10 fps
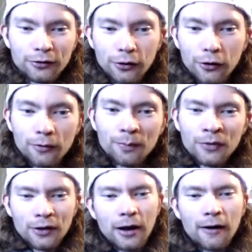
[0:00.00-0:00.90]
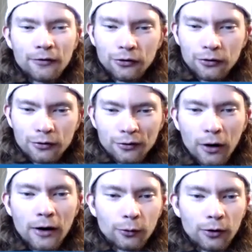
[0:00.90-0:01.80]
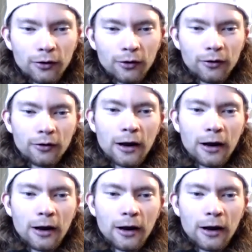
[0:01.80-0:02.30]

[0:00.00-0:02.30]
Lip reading: So after you graduated,